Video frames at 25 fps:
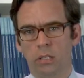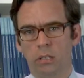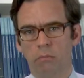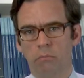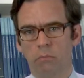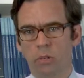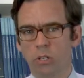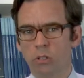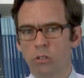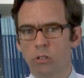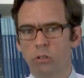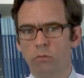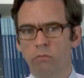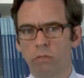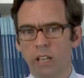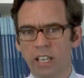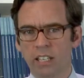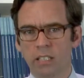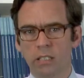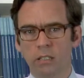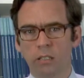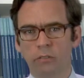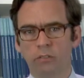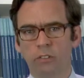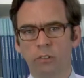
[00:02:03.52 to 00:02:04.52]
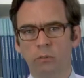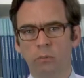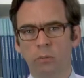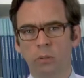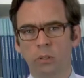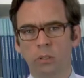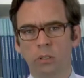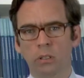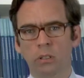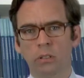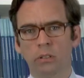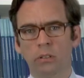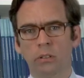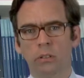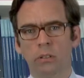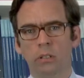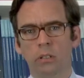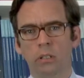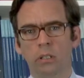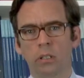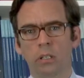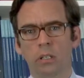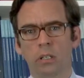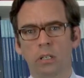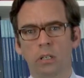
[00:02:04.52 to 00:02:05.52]
must the rest of the world
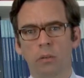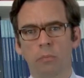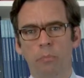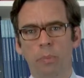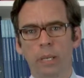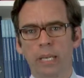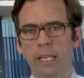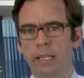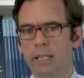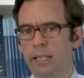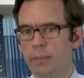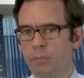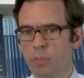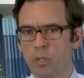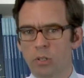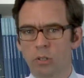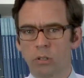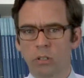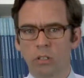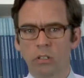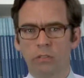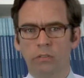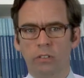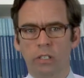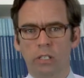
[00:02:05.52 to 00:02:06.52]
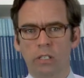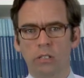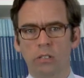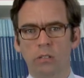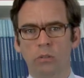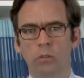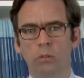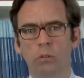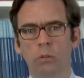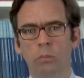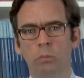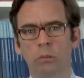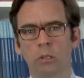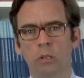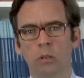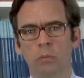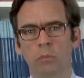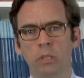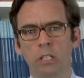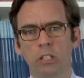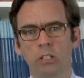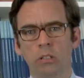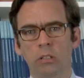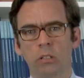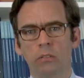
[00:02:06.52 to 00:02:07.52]
pay lip service to the
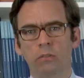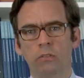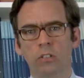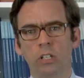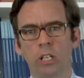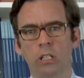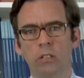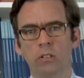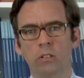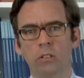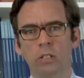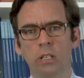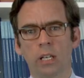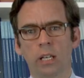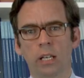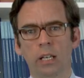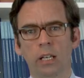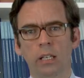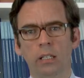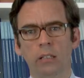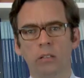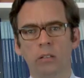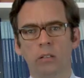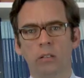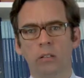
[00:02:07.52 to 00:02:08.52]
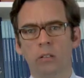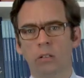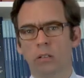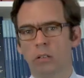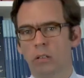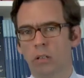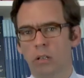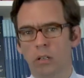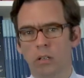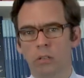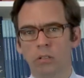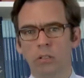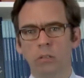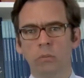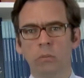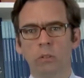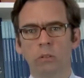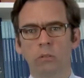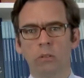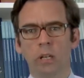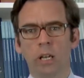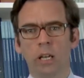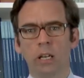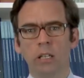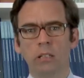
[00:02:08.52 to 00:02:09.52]
prohibition of genocide or human
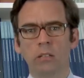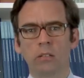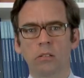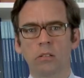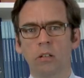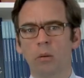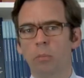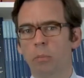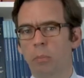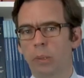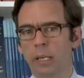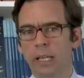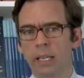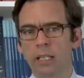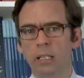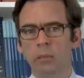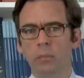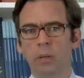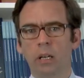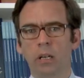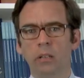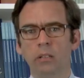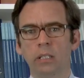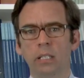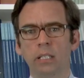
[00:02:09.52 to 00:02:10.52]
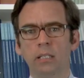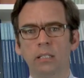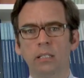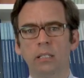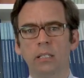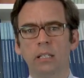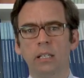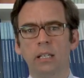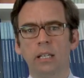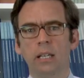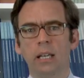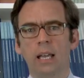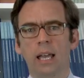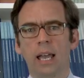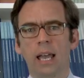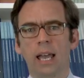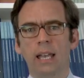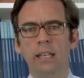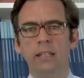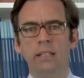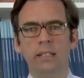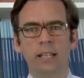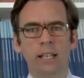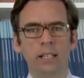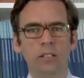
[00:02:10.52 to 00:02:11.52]
rights, complain about it,
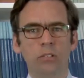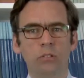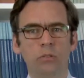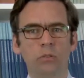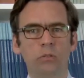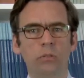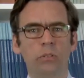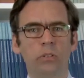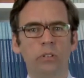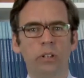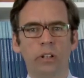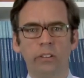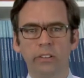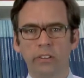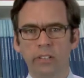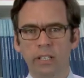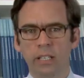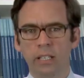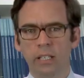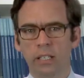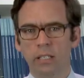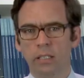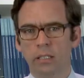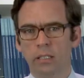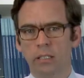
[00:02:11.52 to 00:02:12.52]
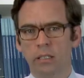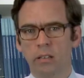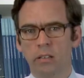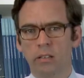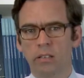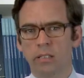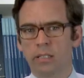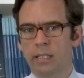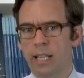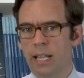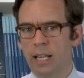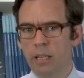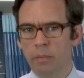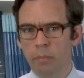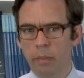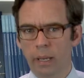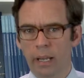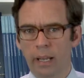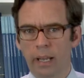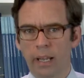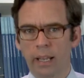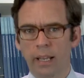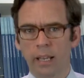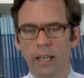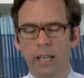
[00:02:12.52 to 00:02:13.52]
and then do nothing, stand
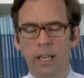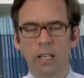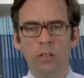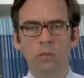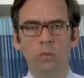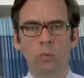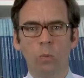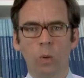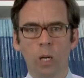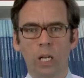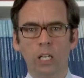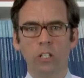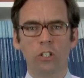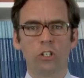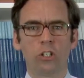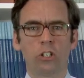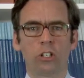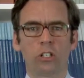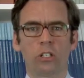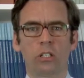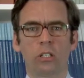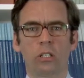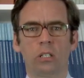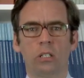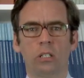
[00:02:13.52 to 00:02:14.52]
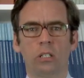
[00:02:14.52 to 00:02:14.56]
by and watch?